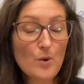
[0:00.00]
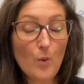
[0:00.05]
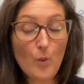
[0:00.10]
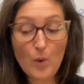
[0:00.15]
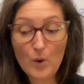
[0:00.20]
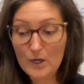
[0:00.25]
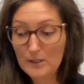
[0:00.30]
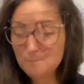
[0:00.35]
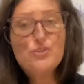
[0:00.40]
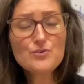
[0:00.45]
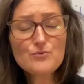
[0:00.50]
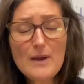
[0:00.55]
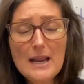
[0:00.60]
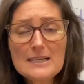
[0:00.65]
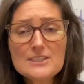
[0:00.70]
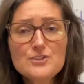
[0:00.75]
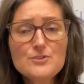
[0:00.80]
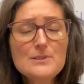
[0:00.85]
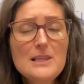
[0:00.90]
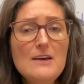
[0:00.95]
or
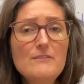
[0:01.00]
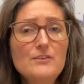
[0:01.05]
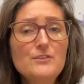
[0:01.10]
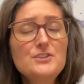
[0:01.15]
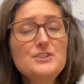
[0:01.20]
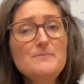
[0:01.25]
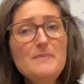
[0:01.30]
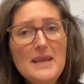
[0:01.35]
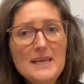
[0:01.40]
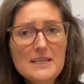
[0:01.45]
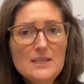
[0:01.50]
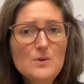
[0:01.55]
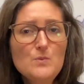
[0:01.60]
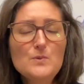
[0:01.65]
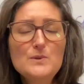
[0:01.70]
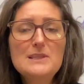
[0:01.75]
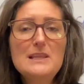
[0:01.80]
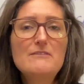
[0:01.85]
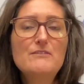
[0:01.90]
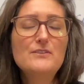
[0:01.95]
director level, depending on
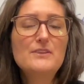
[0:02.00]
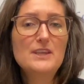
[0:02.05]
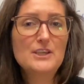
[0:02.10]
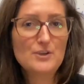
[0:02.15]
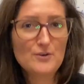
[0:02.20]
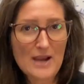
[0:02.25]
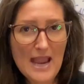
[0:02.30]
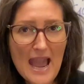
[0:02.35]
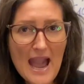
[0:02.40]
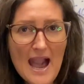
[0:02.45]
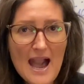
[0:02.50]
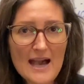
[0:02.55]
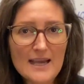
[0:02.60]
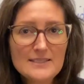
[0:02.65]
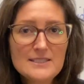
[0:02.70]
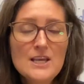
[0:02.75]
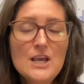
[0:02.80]
what level that you're at,